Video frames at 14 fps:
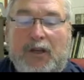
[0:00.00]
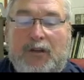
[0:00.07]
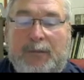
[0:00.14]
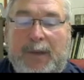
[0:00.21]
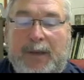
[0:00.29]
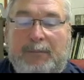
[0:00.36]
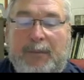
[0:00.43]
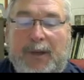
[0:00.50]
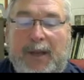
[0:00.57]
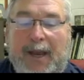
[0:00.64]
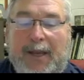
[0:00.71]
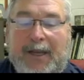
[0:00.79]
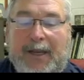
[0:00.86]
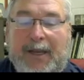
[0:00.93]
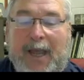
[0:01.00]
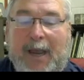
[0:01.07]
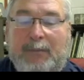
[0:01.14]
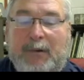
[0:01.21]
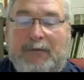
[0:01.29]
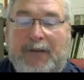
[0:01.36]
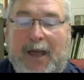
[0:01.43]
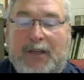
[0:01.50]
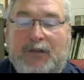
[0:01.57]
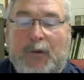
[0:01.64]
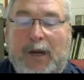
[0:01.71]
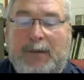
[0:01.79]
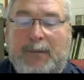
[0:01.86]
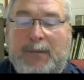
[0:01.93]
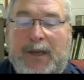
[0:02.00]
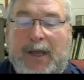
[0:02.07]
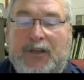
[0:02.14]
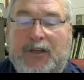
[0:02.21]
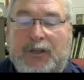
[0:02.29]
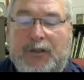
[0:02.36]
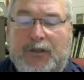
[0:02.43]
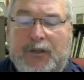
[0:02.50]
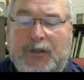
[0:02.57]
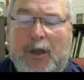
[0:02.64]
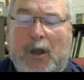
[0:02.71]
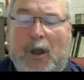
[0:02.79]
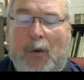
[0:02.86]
to be planted and provides recommendations,